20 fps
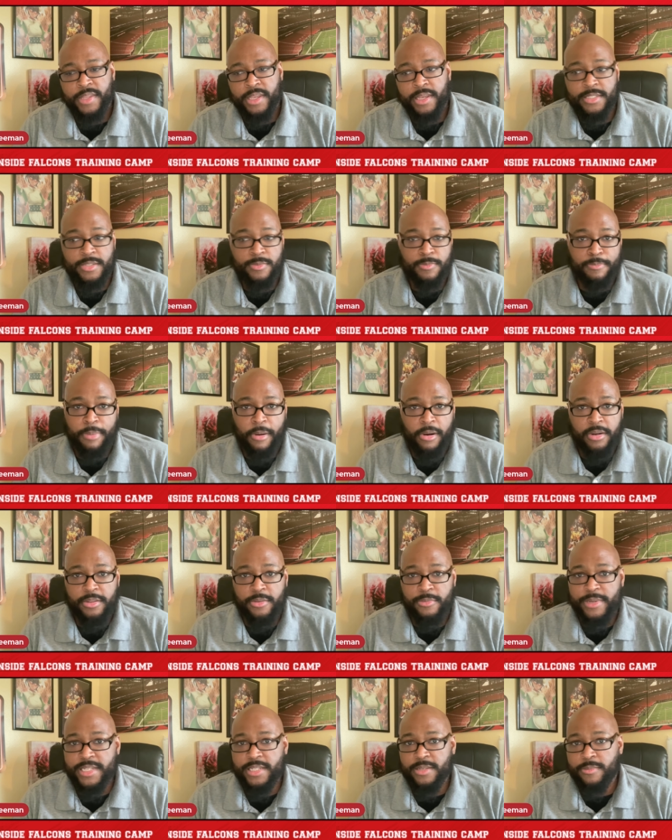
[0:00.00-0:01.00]
It's part of
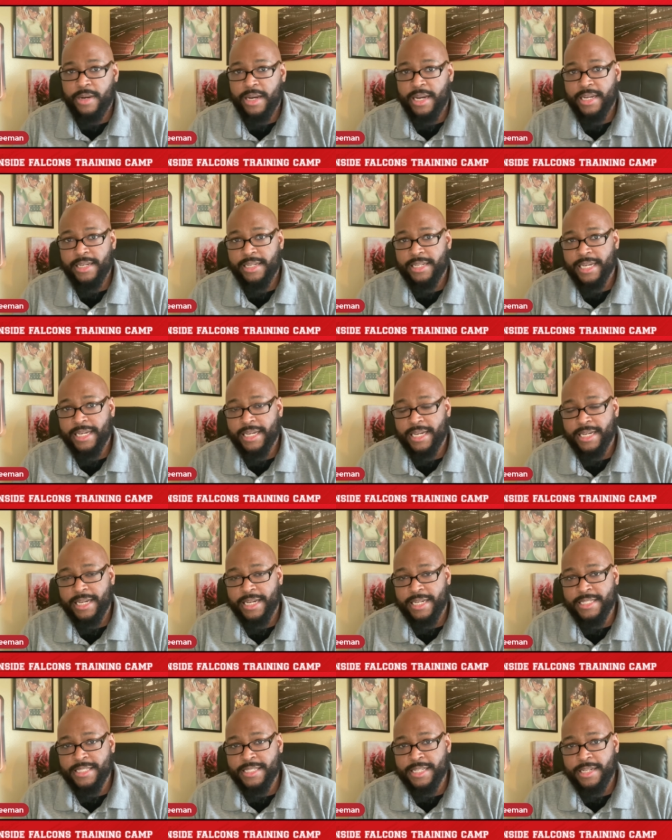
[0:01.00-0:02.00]
the reason why, like,
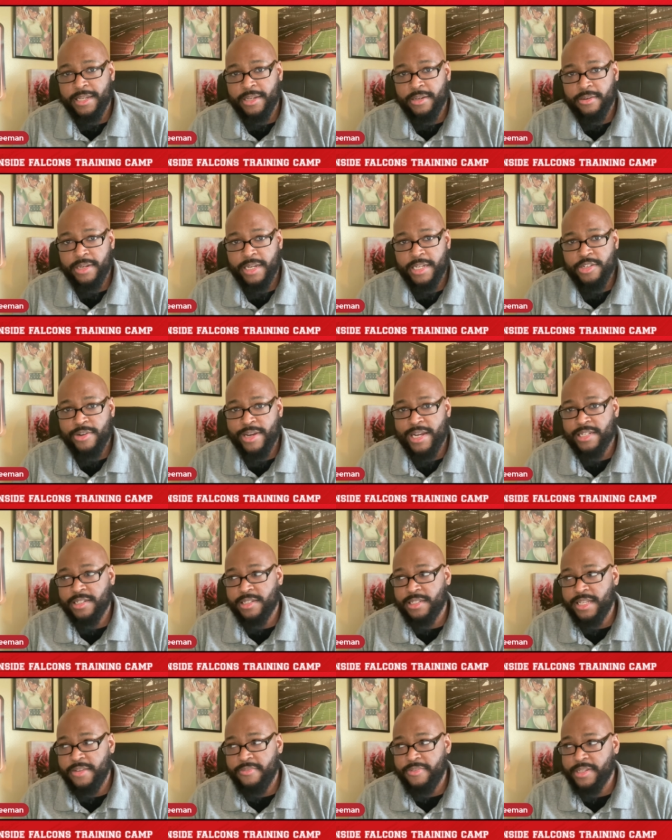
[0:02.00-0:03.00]
I, I, sit here and I trash
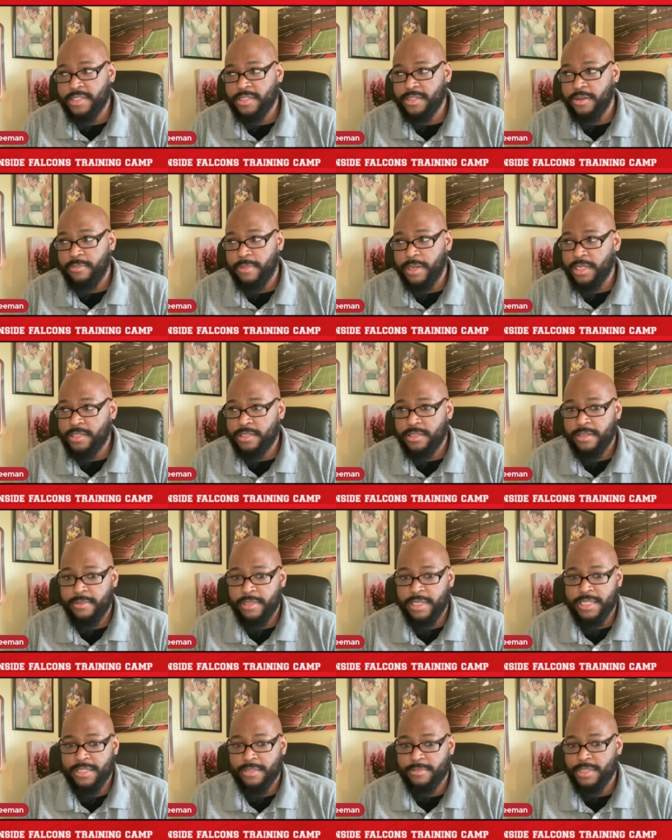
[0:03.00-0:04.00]
the defense so much
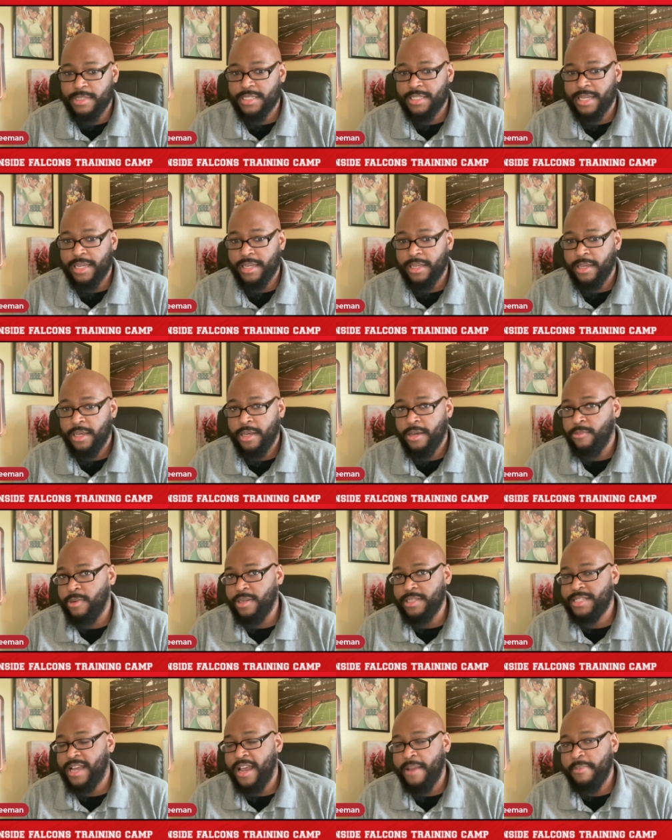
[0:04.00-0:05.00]
because I'm just like,
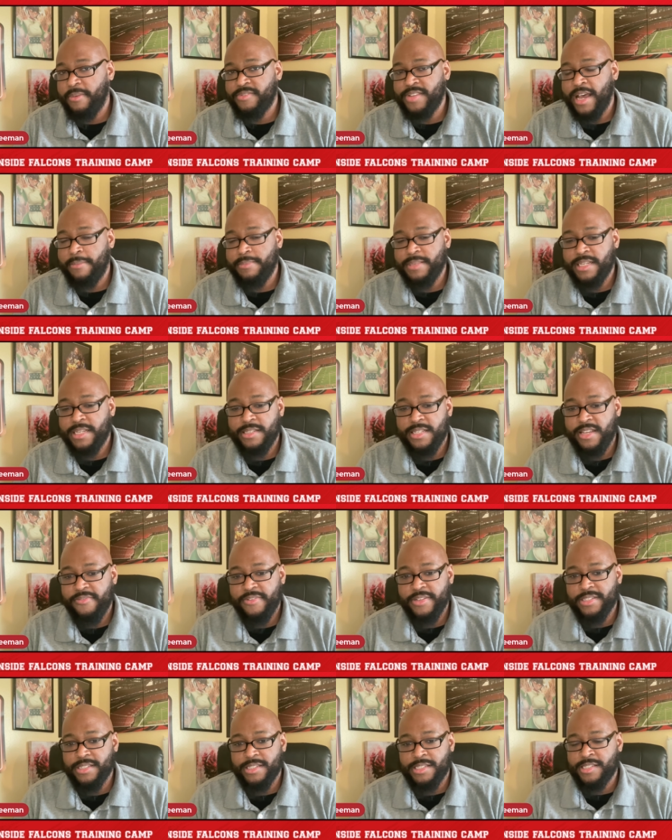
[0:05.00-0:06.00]
what type of top 10
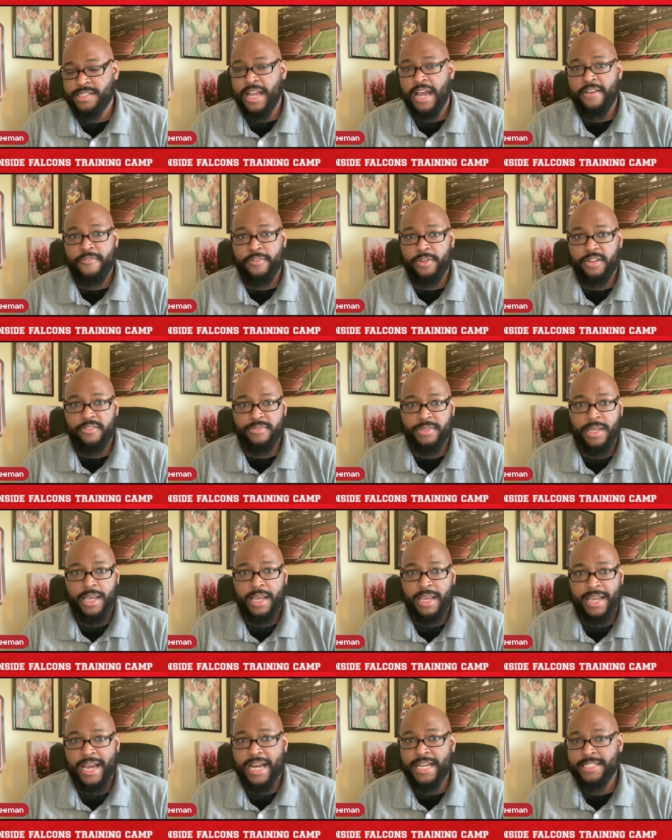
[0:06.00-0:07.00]
defense is stock full of
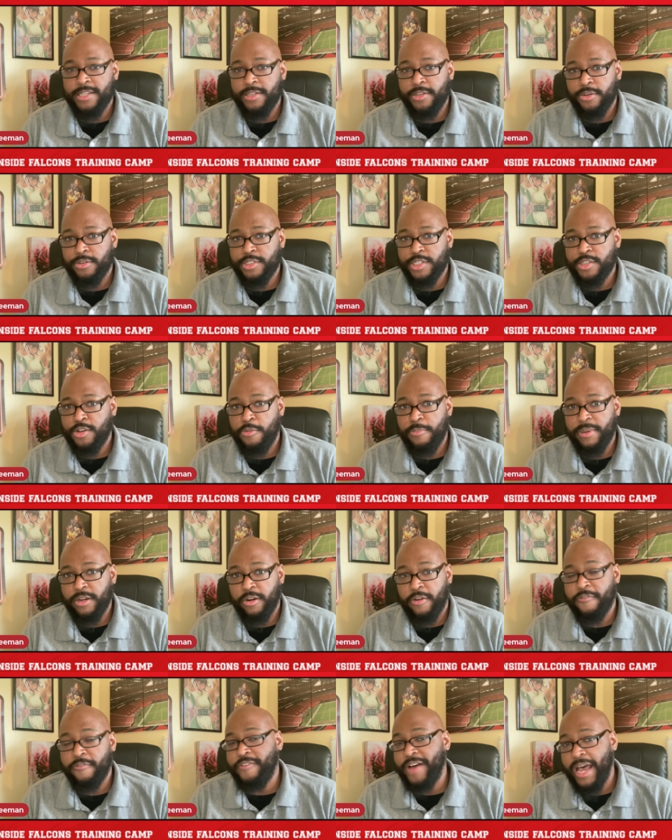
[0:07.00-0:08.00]
guys that you're just hoping
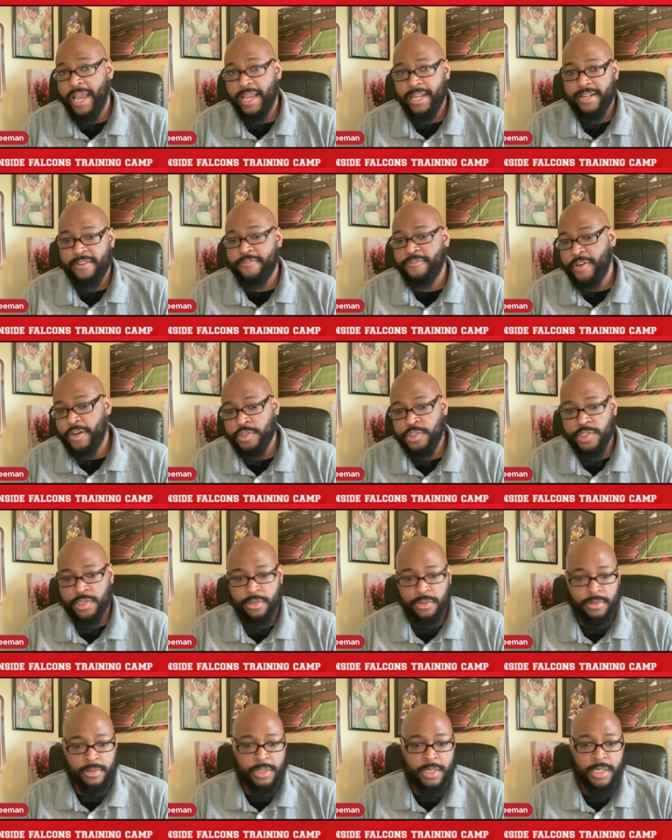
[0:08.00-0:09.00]
are fine and
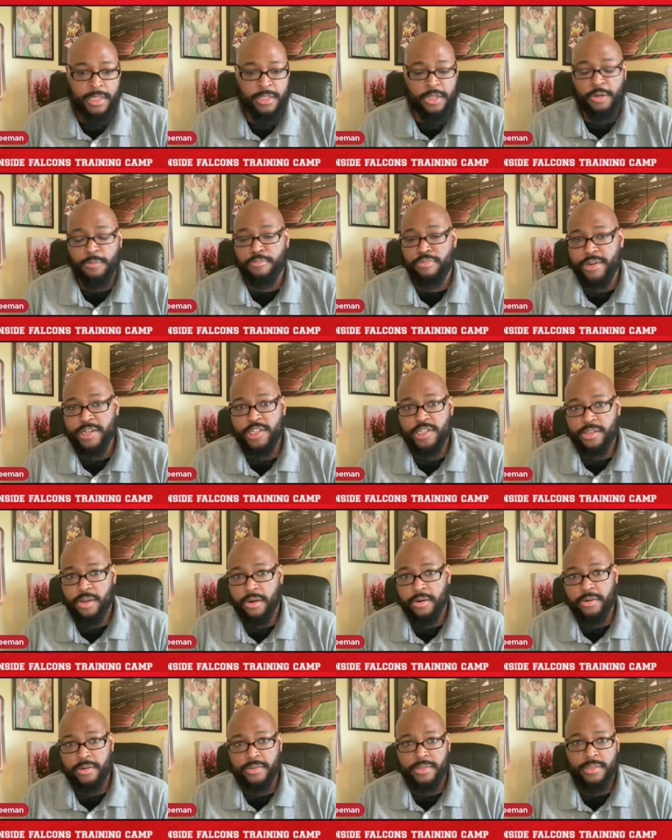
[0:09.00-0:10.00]
functional, that are bridge
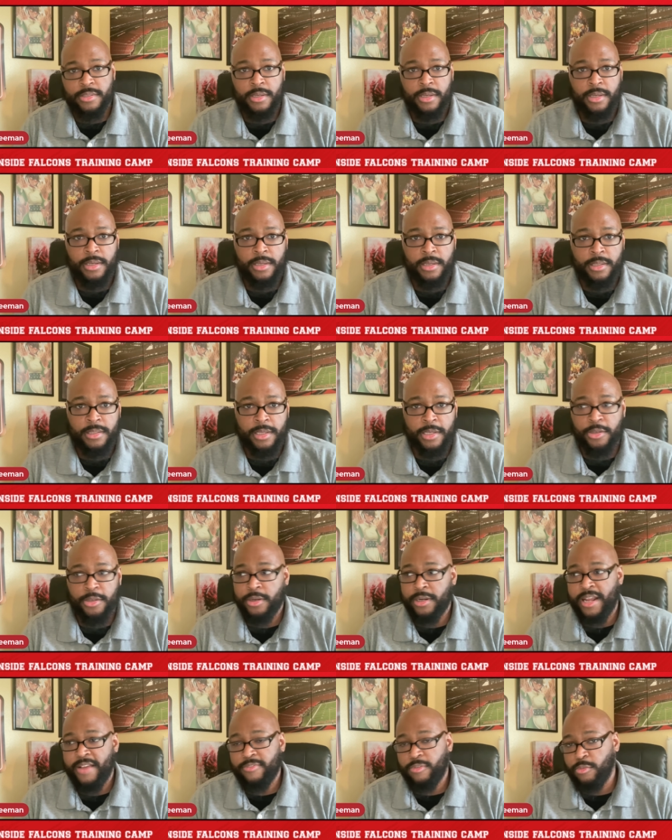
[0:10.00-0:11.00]
starters, that you're
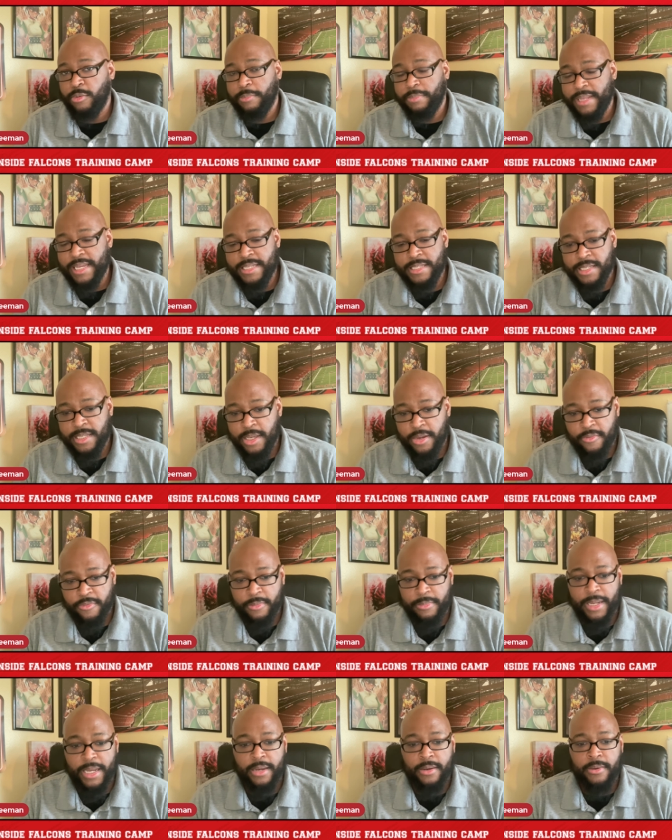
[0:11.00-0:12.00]
going to have to replace a year
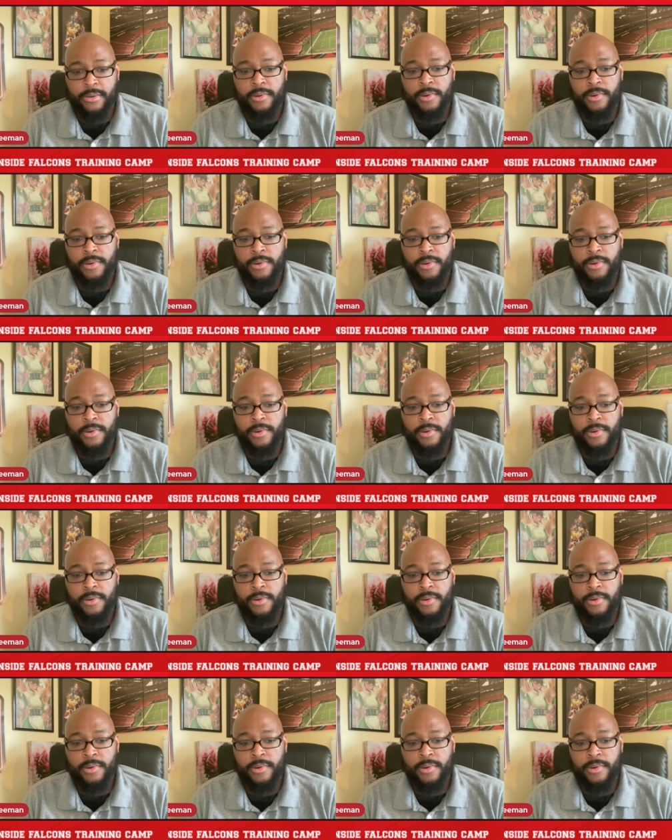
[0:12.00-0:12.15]
from now?